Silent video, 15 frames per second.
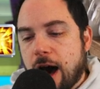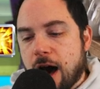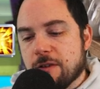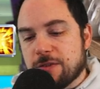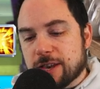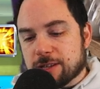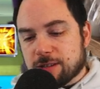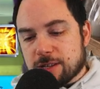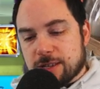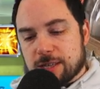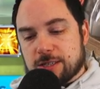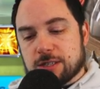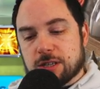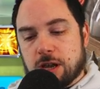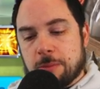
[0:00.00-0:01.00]
Obviously,
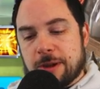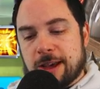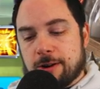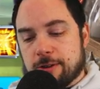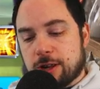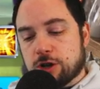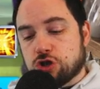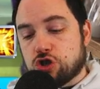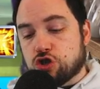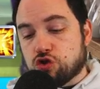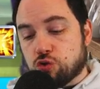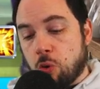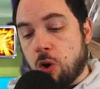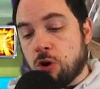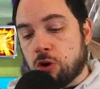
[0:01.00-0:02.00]
this is a commander that is
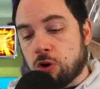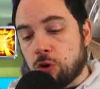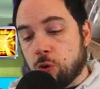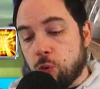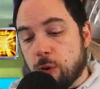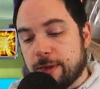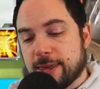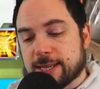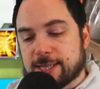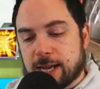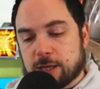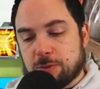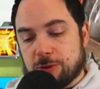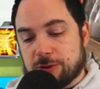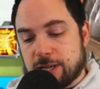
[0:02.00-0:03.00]
stronger with his
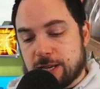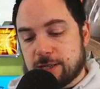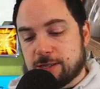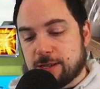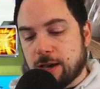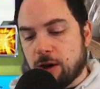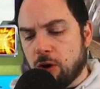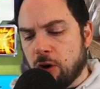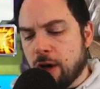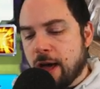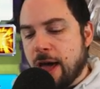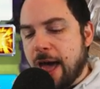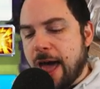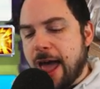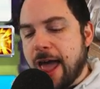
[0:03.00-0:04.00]
expertise skill,
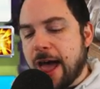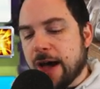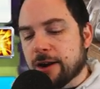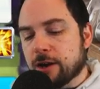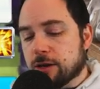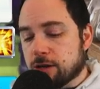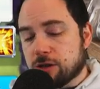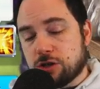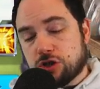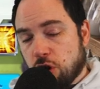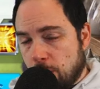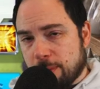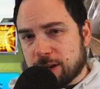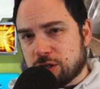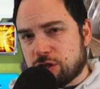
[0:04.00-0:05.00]
and
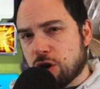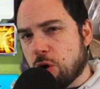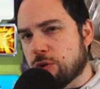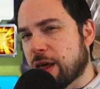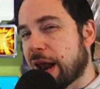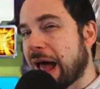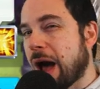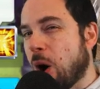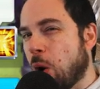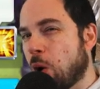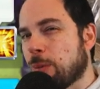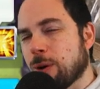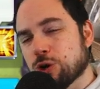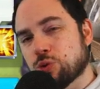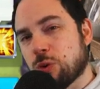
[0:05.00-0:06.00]
so much so that I
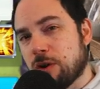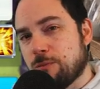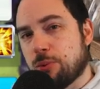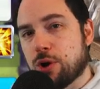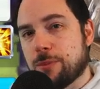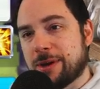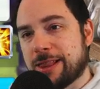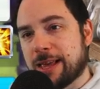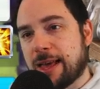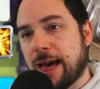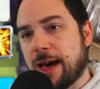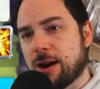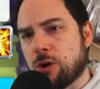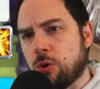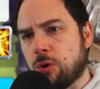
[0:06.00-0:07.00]
almost would have put him in the
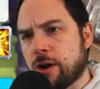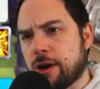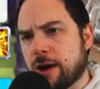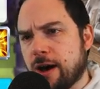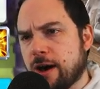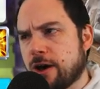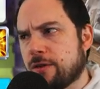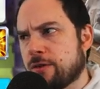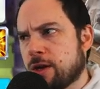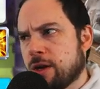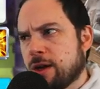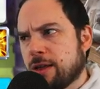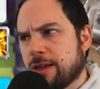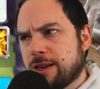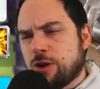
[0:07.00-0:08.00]
category of,
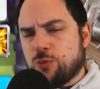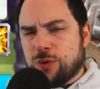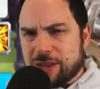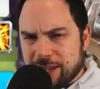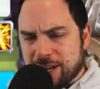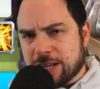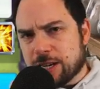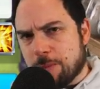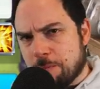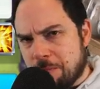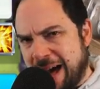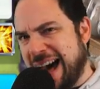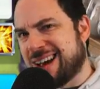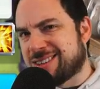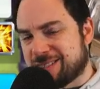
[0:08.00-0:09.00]
like, you really need to
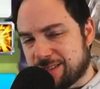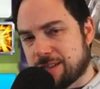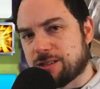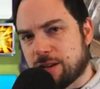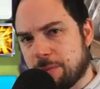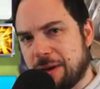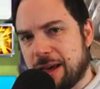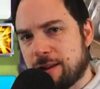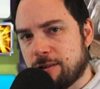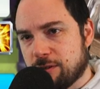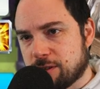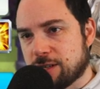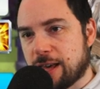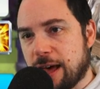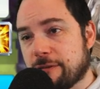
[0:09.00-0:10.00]
max this
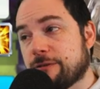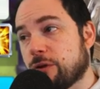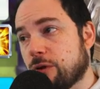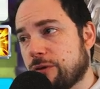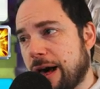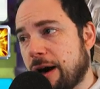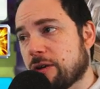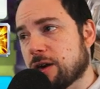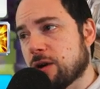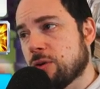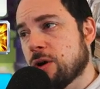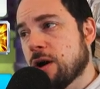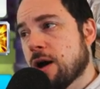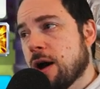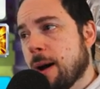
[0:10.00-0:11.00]
commander to get full
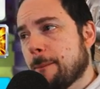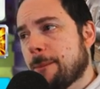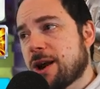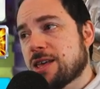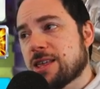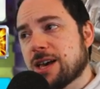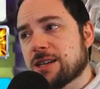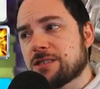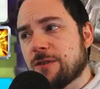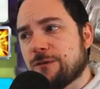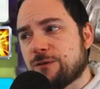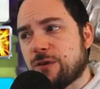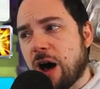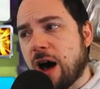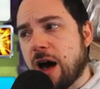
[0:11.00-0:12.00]
value. But I think as a
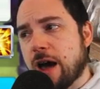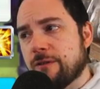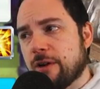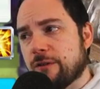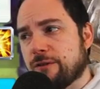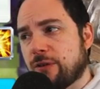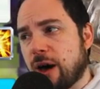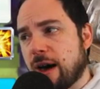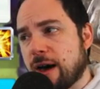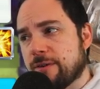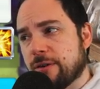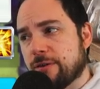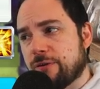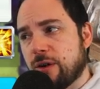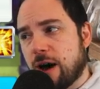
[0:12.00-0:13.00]
5
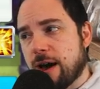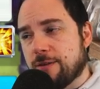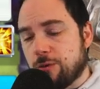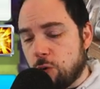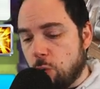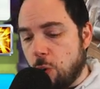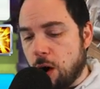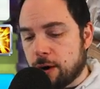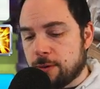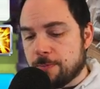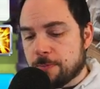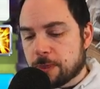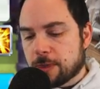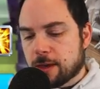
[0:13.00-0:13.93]
5 5 1,